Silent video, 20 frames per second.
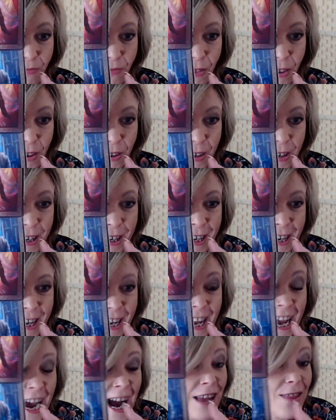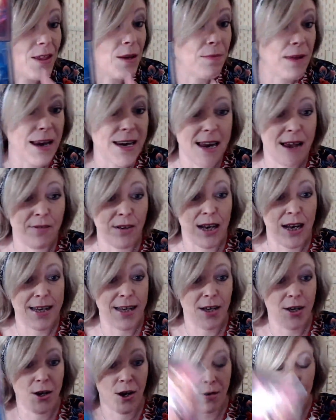Right, and they may never let
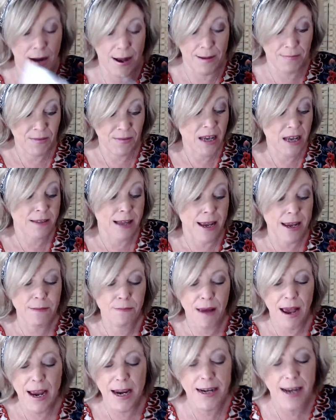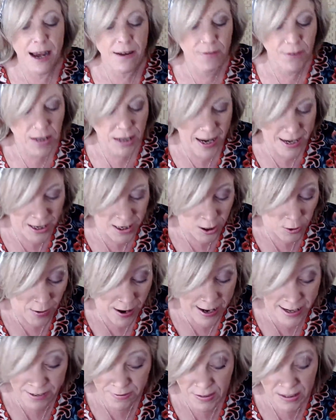you know it. They may never let you know it.
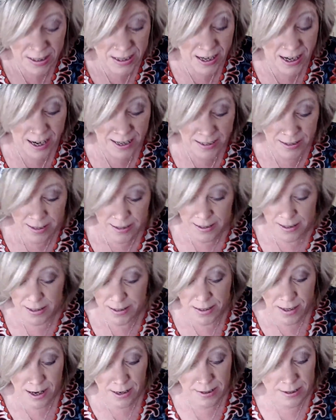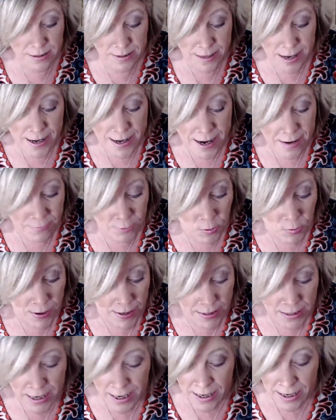And if it's a narcissist, darlings, they never
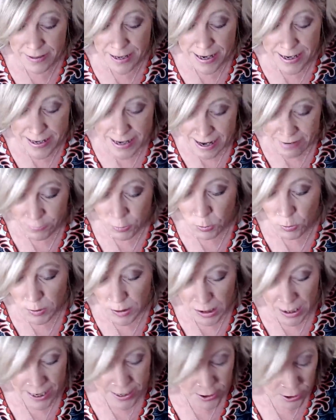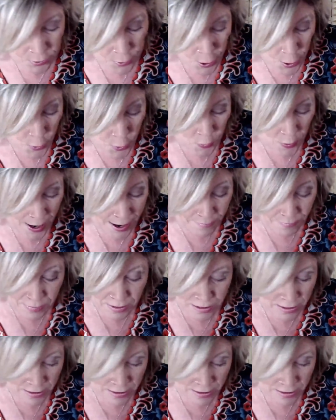will. They never will let you know that.